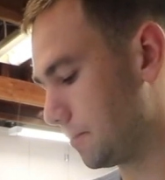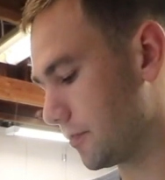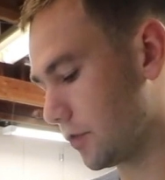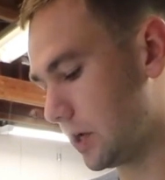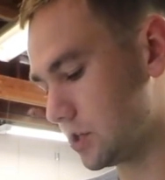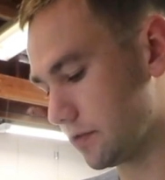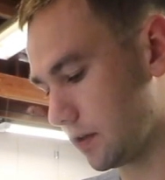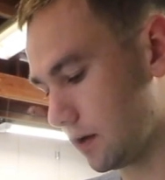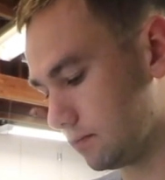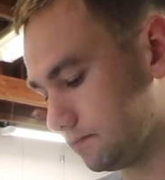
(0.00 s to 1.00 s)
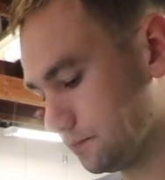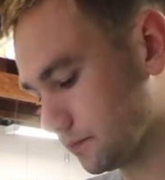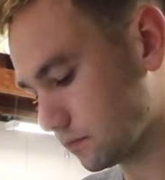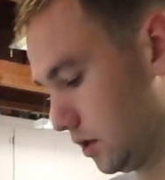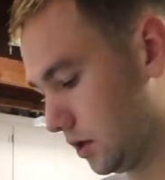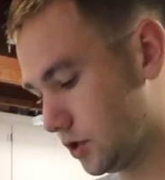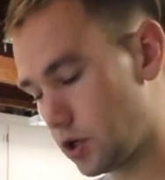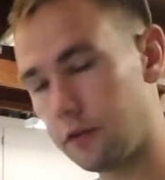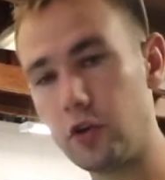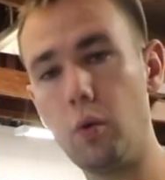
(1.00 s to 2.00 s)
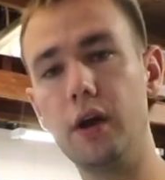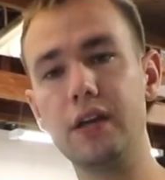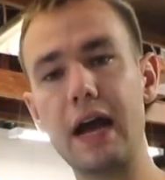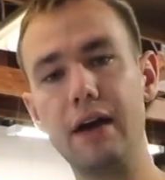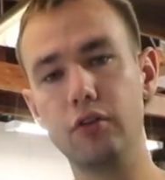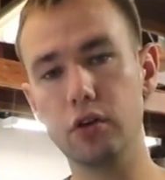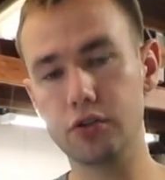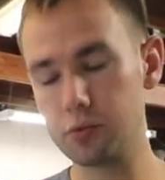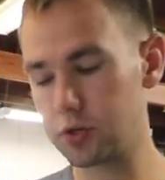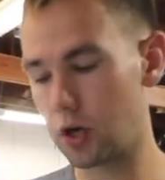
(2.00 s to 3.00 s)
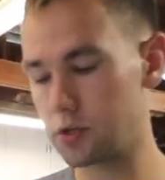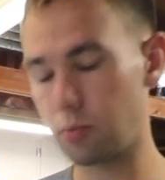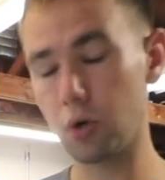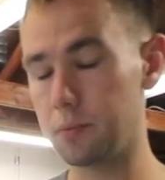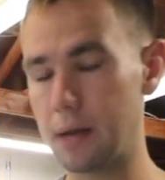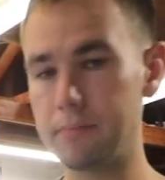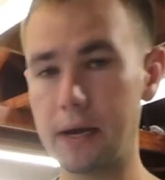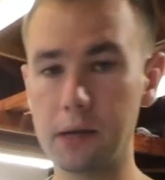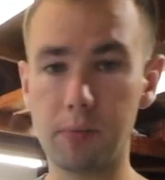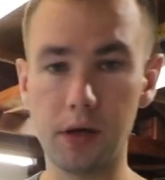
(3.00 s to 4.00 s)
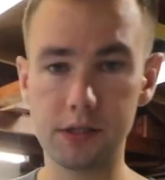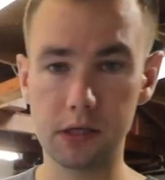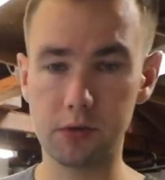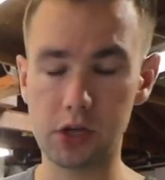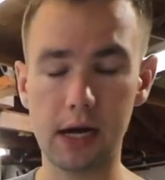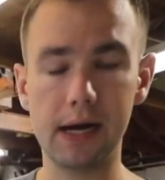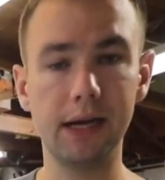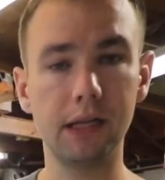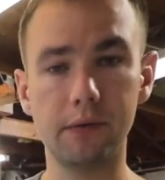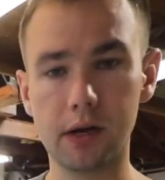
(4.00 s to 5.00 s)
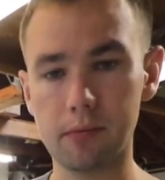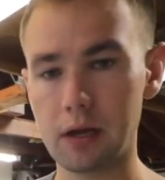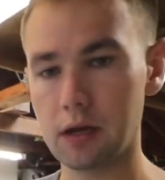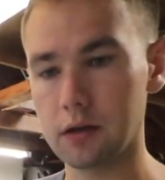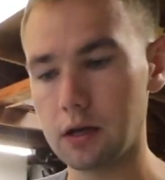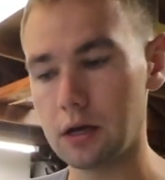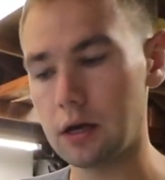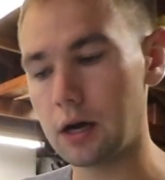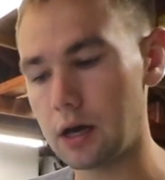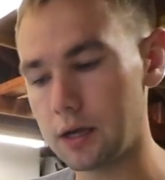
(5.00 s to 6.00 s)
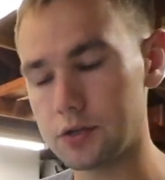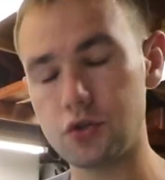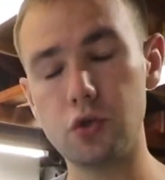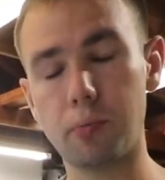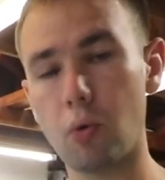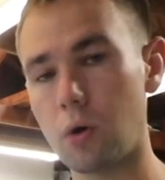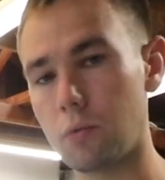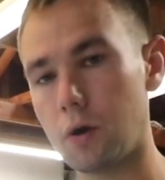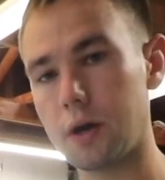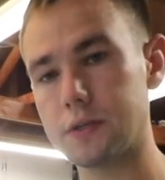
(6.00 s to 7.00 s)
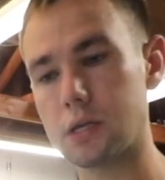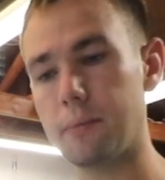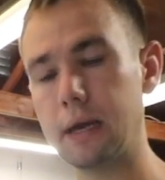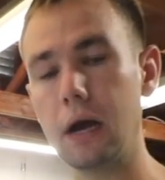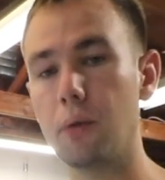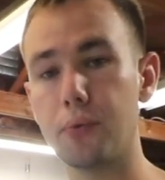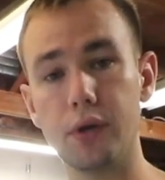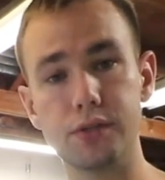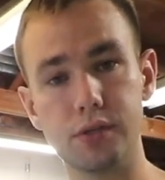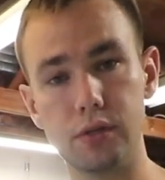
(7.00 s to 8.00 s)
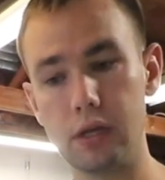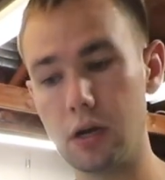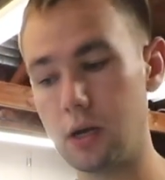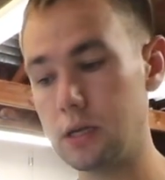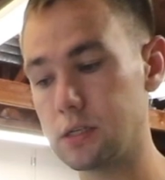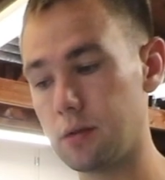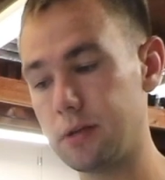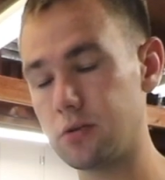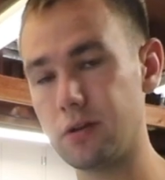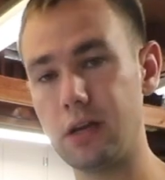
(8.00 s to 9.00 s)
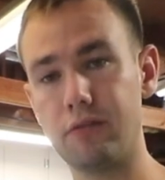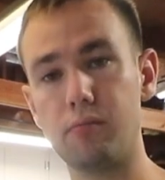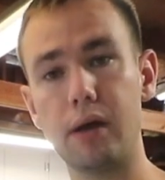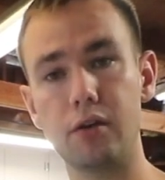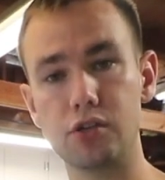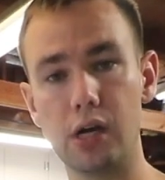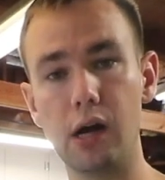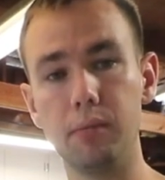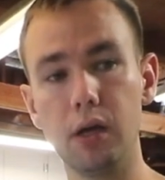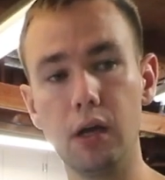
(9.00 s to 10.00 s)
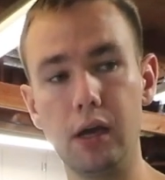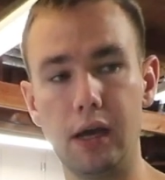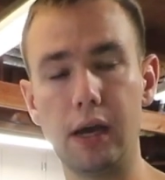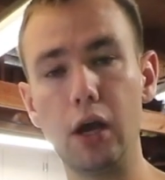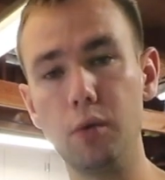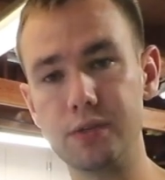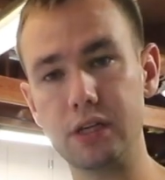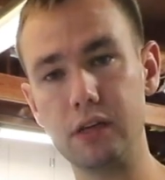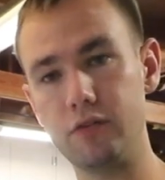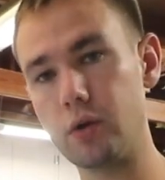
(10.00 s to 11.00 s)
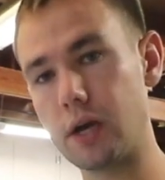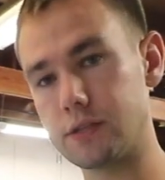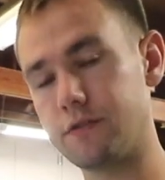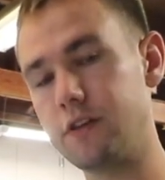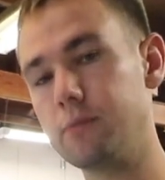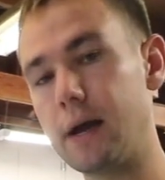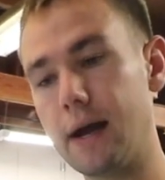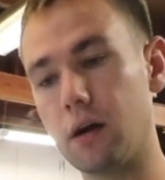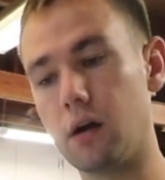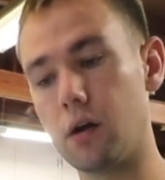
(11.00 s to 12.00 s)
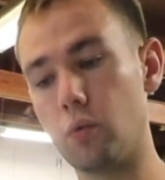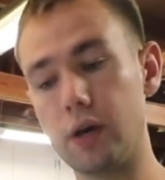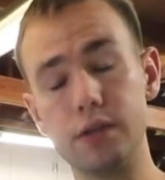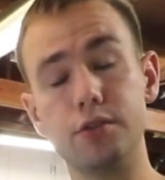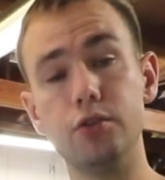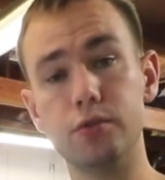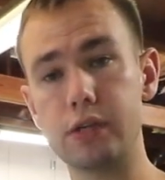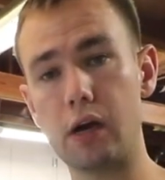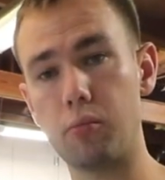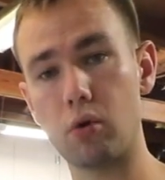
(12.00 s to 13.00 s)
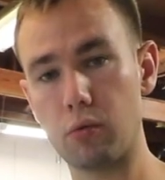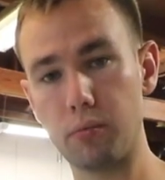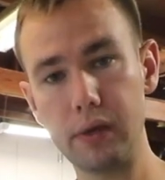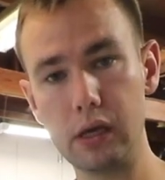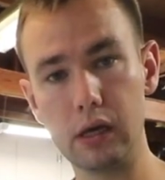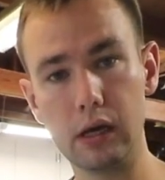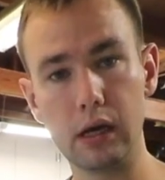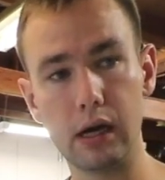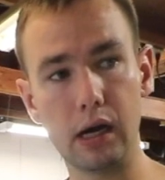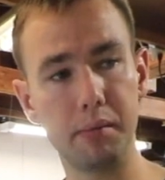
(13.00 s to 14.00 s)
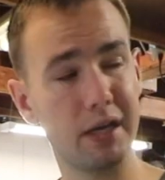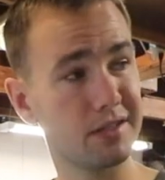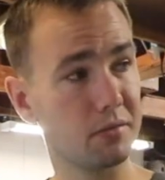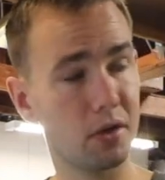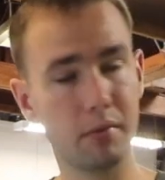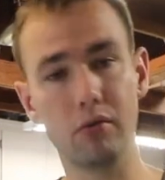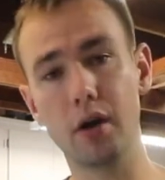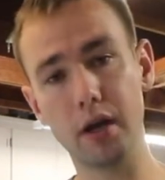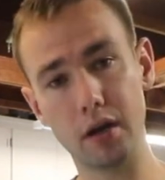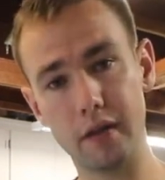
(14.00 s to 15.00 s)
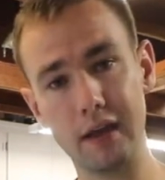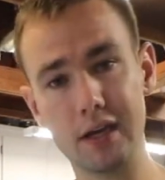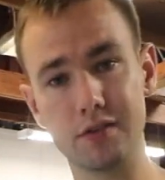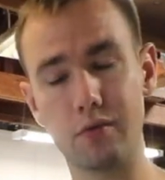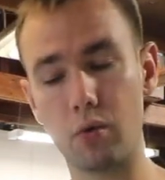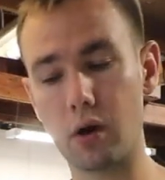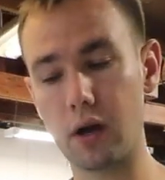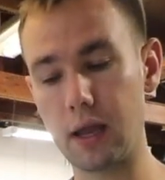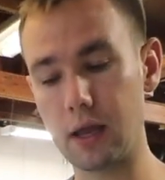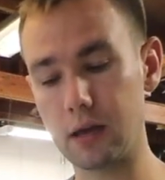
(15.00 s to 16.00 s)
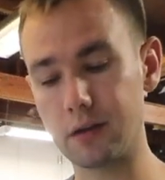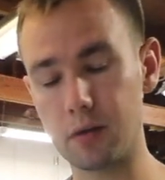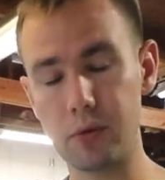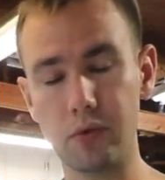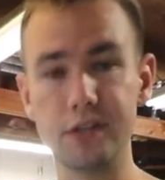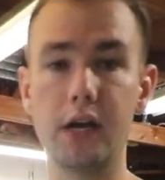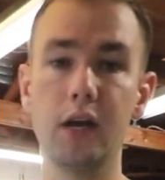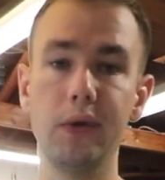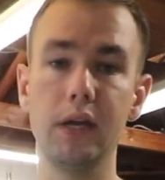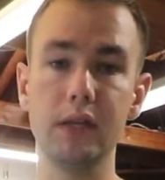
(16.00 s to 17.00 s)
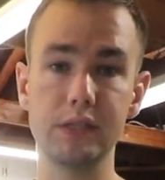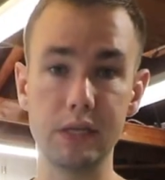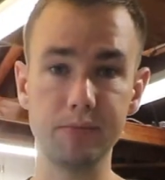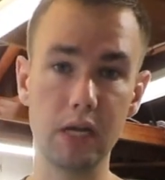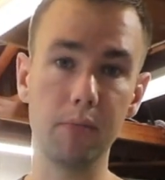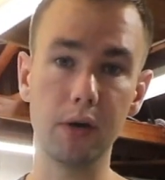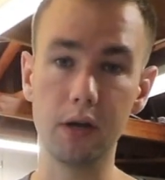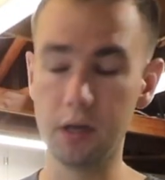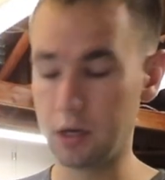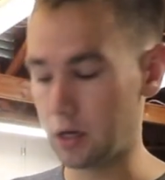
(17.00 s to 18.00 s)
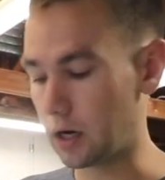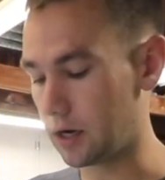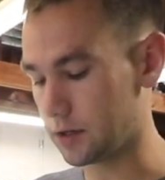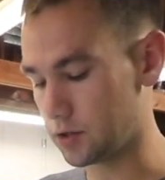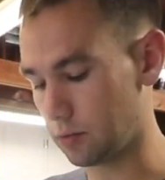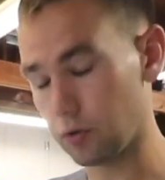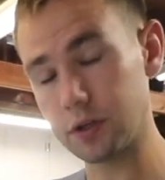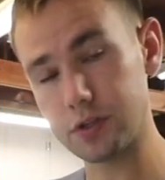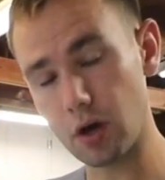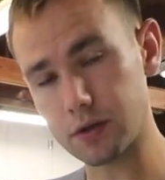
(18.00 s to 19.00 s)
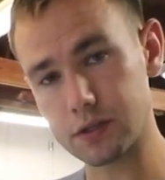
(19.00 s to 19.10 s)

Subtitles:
for each of them. So now if you wanted to have your supercharger ported by Mike Bunton, which I highly recommend, his new port work is coming out pretty soon here, and he's going to be doing an even better job. And I hope to give you guys a feedback on what his new style port will be because I'm going to be running it on the S4 and going to be redynoing in September. So I'm really stoked